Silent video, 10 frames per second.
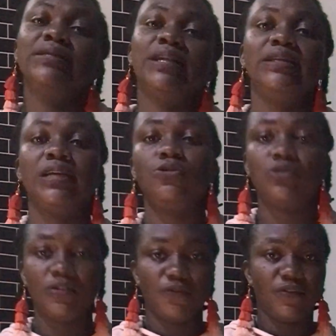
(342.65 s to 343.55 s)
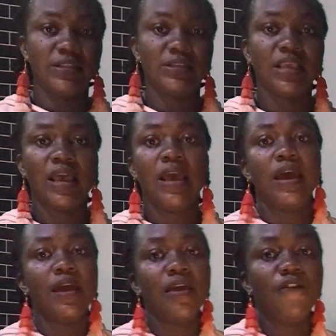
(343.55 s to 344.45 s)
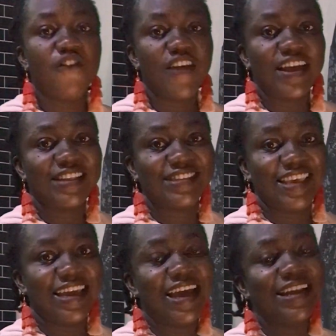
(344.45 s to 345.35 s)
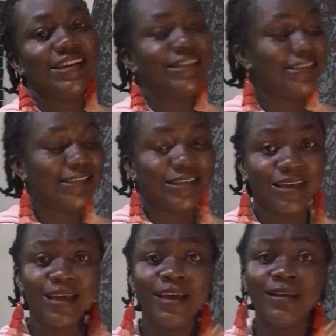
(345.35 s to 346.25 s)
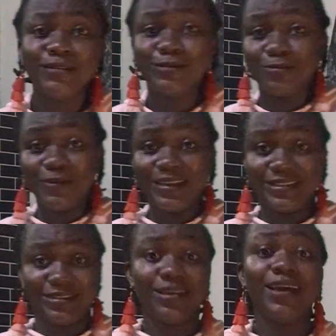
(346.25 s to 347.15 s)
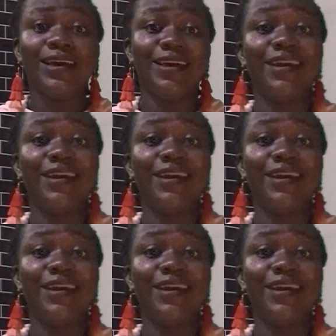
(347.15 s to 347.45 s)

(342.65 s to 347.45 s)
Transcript: I selected two different effects here, and it's sweet.